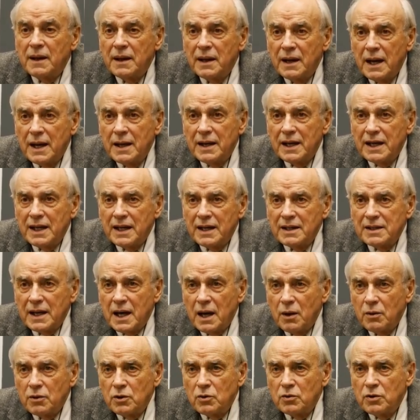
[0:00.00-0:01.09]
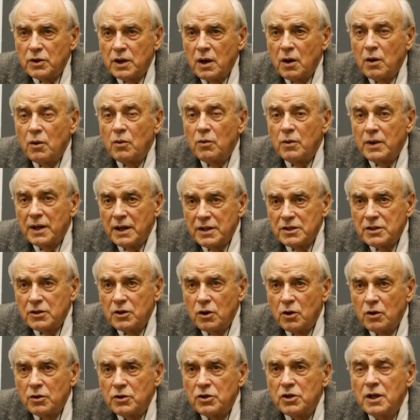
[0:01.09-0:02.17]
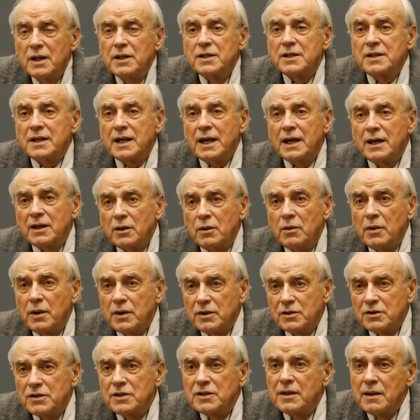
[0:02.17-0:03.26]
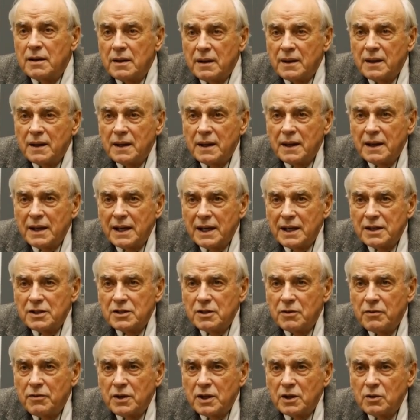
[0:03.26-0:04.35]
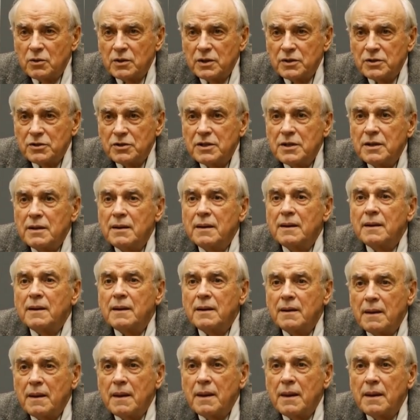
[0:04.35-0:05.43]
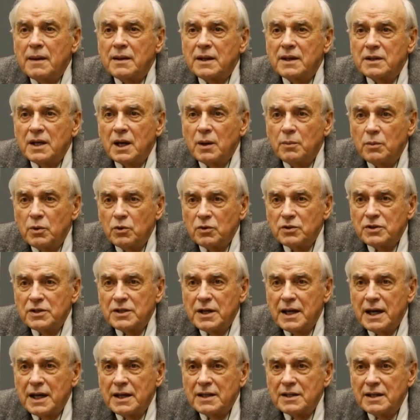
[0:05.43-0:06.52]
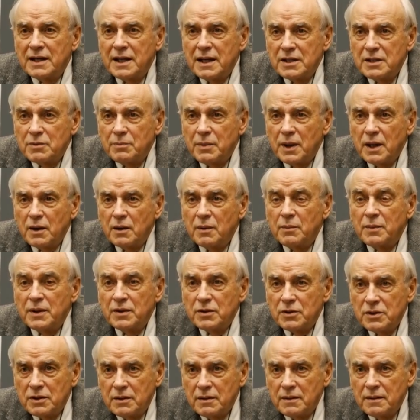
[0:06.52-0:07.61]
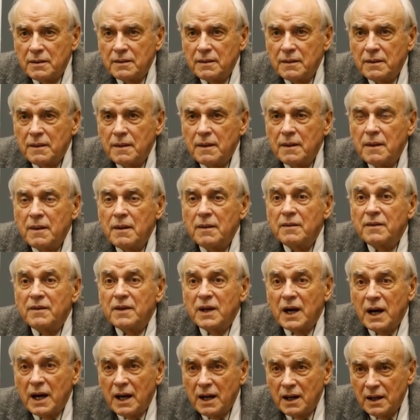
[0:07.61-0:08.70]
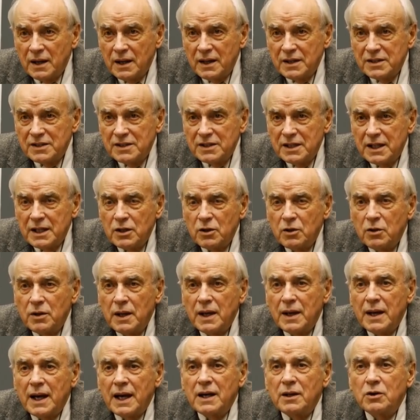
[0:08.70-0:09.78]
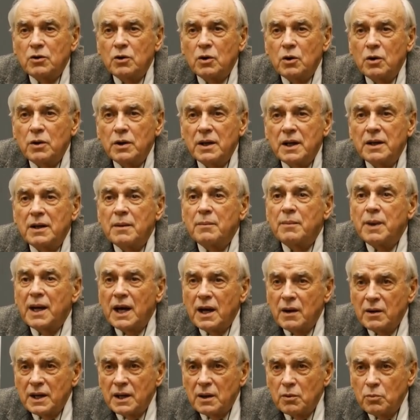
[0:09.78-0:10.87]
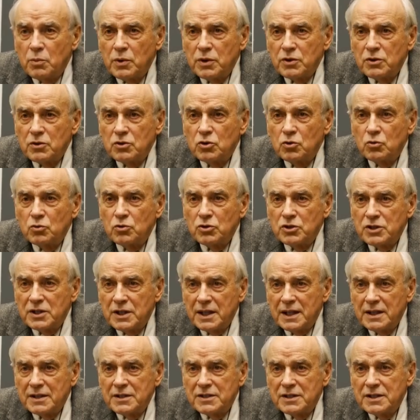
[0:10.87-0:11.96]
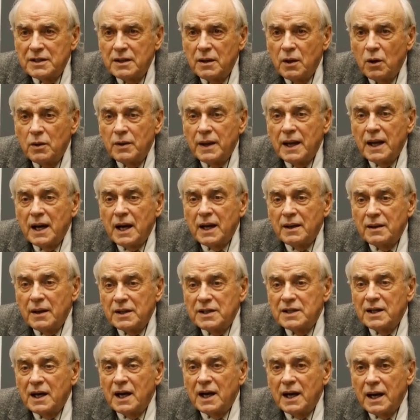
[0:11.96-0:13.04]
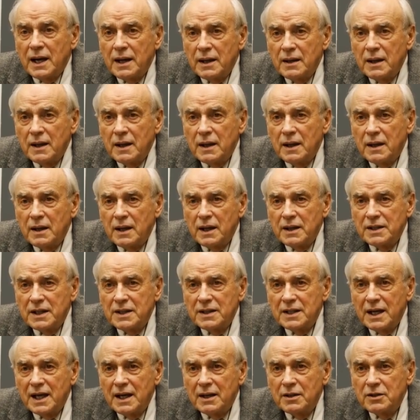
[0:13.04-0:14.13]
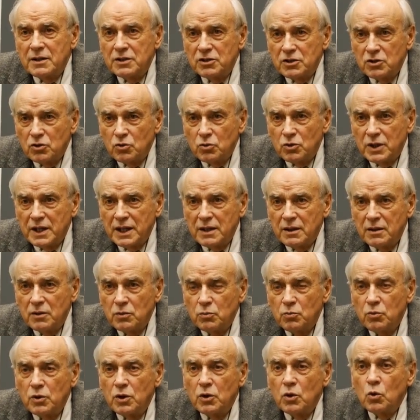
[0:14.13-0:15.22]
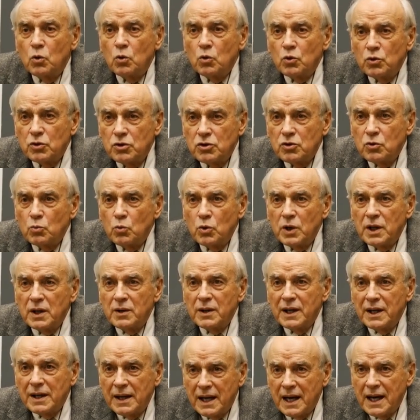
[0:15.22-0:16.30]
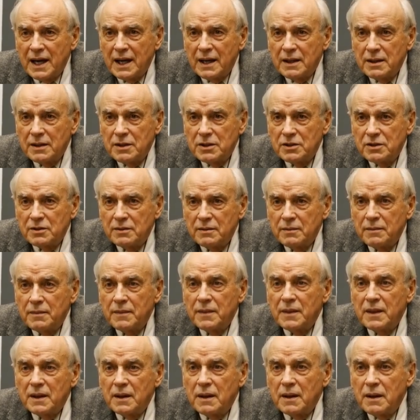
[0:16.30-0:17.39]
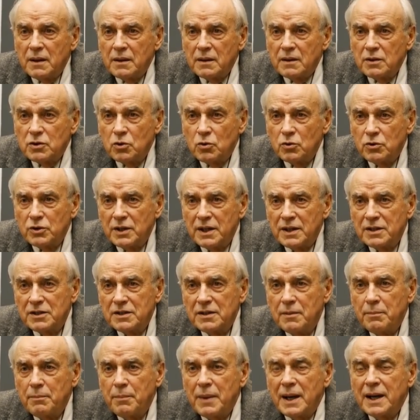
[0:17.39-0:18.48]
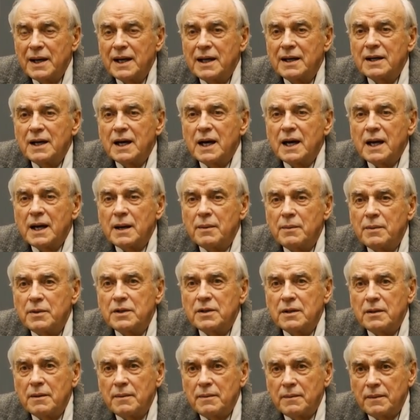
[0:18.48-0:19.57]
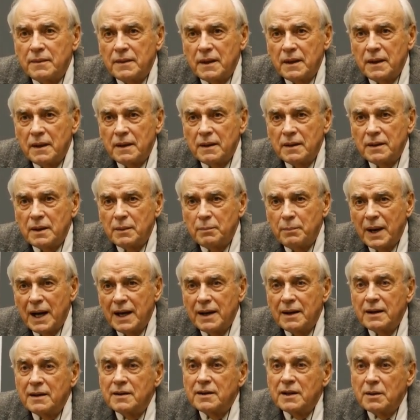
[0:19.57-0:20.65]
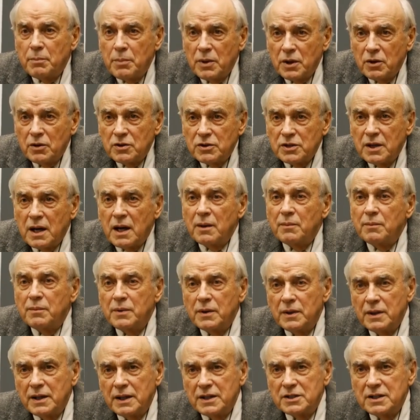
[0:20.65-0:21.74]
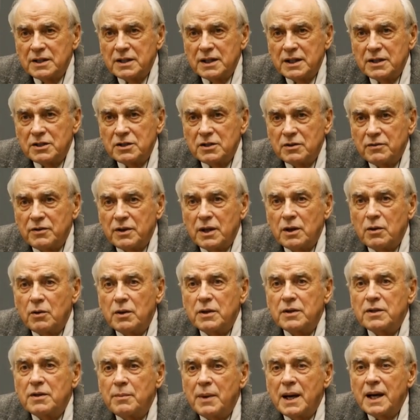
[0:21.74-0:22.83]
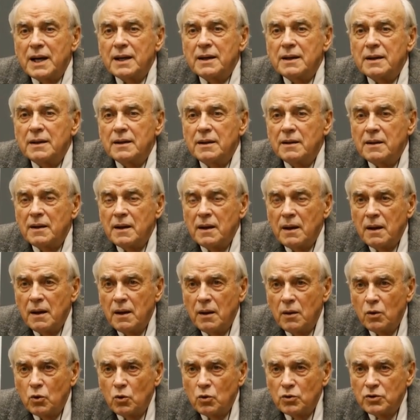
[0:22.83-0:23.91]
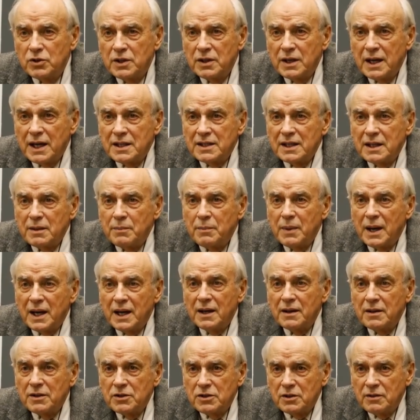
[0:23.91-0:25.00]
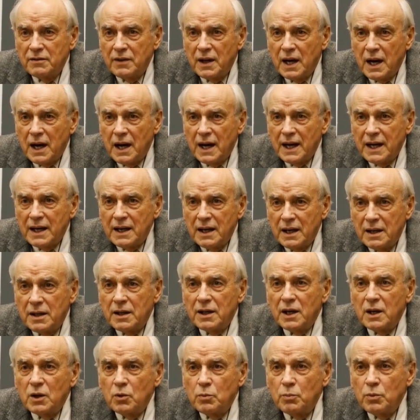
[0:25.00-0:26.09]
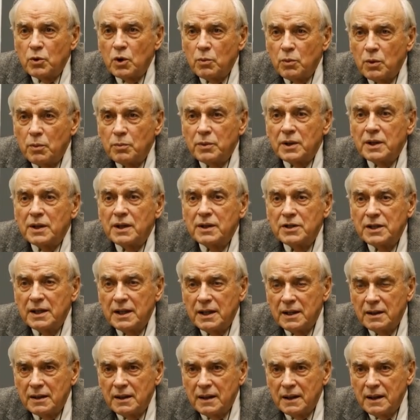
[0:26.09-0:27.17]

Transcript: And here's how you know it's not just ignorance, interference. The double-slit experiment. Fire a single electron at a barrier with two slits. On the other side, a detector screen records where it lands. Do this many times. The pattern that builds up is an interference pattern, alternating bands of high and low probability,